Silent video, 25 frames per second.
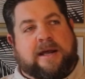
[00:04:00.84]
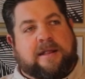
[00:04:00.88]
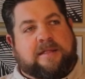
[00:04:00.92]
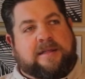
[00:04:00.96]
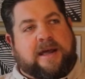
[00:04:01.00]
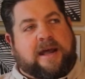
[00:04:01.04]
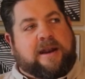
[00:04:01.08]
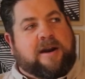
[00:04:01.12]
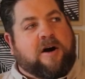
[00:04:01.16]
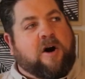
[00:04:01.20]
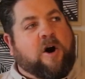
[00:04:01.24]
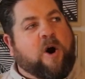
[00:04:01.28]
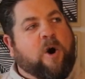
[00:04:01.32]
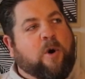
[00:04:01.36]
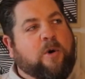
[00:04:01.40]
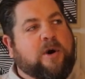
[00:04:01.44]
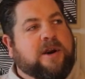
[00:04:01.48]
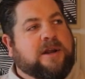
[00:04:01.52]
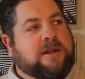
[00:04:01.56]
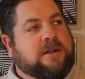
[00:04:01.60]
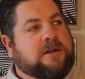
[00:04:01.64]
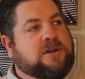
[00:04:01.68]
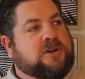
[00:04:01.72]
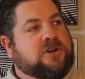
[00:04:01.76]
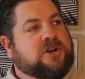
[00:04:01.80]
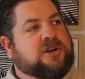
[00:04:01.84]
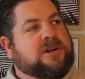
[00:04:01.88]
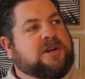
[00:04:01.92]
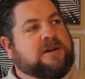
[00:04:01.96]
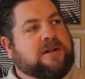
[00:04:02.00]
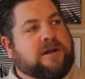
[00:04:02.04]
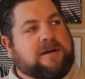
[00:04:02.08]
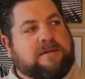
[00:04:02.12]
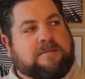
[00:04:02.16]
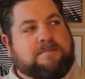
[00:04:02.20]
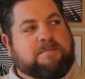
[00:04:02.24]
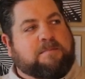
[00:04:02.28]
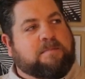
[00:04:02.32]
that orange,
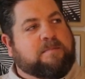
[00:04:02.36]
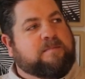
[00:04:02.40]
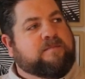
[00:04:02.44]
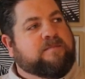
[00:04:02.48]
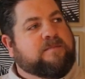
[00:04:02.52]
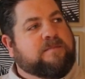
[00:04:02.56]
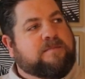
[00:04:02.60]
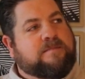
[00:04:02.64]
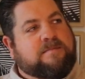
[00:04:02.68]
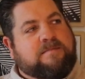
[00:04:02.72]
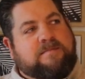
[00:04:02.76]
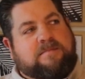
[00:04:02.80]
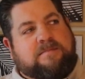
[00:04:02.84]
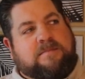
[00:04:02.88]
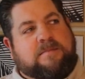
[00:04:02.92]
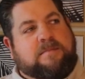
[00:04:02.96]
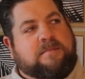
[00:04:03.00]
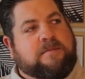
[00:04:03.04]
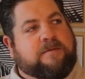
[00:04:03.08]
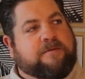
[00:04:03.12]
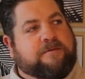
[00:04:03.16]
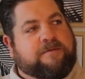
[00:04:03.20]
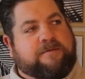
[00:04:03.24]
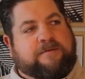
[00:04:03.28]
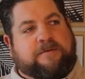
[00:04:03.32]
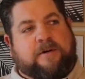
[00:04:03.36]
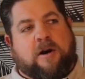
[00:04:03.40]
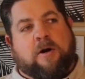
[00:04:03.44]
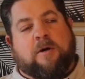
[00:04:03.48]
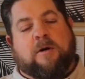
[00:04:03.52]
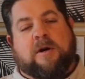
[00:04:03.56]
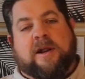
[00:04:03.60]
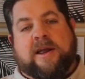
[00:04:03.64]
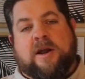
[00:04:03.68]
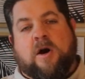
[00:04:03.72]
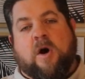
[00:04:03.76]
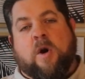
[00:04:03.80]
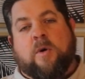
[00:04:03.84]
that
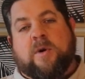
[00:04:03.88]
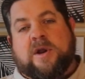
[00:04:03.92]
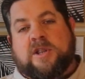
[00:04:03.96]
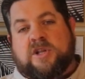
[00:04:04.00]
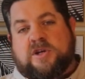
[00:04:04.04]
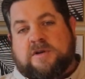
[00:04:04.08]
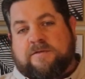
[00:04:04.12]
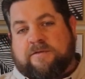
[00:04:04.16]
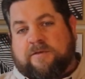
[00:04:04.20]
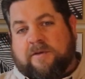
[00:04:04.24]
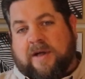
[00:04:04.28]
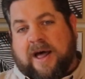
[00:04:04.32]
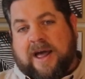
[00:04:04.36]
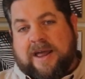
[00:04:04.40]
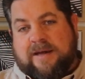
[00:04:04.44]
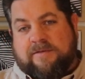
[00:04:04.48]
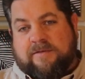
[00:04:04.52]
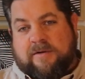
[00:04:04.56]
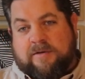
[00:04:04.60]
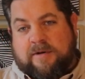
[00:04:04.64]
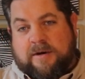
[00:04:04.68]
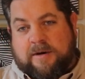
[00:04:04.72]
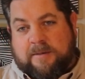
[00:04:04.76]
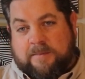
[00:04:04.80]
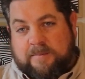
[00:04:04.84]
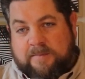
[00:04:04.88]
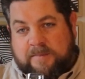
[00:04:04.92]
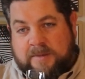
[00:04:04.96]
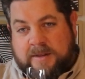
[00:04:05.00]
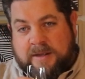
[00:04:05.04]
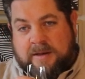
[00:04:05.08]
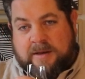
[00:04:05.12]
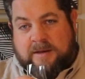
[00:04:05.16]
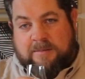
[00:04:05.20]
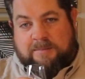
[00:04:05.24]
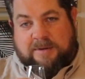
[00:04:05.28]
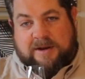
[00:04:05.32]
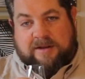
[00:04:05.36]
florally orange flavour and
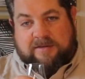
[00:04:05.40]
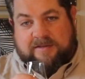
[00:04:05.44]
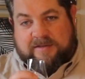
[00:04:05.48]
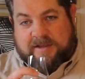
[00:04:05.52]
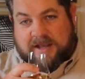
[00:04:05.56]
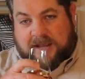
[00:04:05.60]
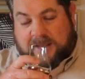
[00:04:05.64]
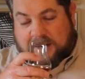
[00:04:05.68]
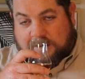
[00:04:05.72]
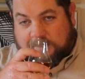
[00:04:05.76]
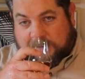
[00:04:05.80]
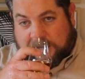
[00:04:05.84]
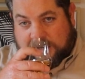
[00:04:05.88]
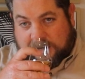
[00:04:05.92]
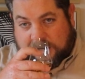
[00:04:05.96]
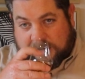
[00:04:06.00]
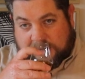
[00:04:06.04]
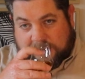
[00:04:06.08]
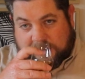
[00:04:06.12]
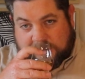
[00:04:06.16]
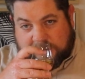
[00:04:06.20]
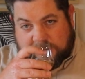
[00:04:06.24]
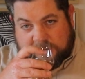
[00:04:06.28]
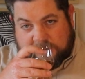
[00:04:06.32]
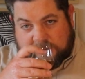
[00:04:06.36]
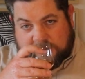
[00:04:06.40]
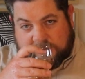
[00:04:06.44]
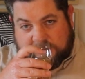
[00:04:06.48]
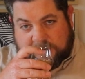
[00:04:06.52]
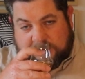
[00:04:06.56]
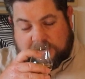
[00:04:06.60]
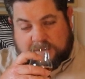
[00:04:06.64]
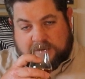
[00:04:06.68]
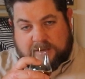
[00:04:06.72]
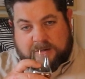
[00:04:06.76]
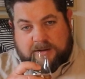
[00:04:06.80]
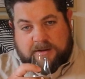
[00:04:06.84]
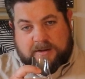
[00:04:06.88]
a bit of seed of it.
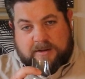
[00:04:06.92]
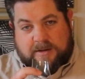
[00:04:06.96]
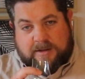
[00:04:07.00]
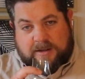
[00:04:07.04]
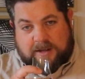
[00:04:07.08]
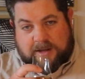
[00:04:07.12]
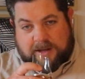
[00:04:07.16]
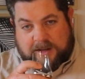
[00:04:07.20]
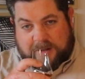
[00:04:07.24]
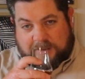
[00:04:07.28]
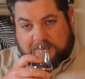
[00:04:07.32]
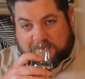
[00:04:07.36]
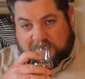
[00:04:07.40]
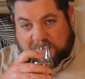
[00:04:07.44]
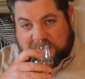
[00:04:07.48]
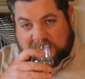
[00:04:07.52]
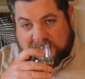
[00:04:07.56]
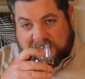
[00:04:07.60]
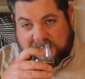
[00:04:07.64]
Yeah.